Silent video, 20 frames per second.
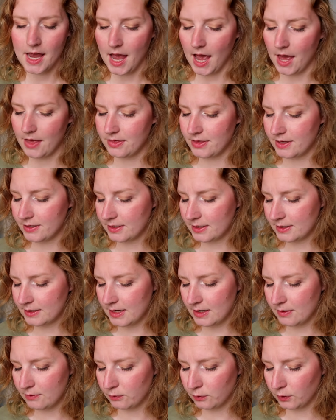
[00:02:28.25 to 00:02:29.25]
and this is
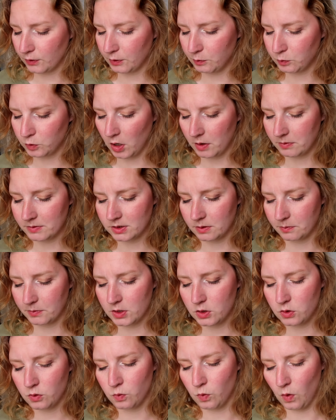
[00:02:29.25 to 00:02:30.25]
in for the prompt
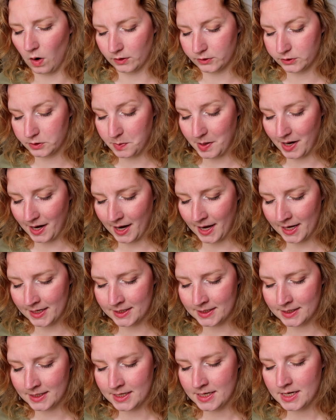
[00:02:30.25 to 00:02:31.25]
Something You Want to
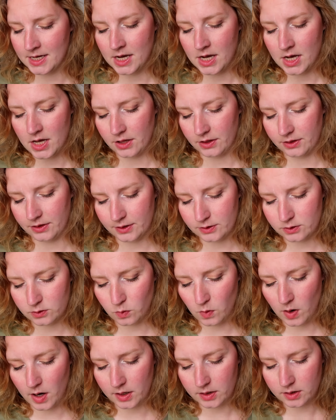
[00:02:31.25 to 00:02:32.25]
Pan. This
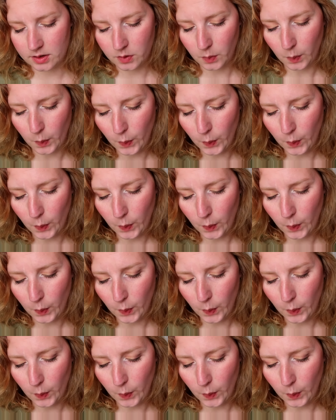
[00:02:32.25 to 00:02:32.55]
one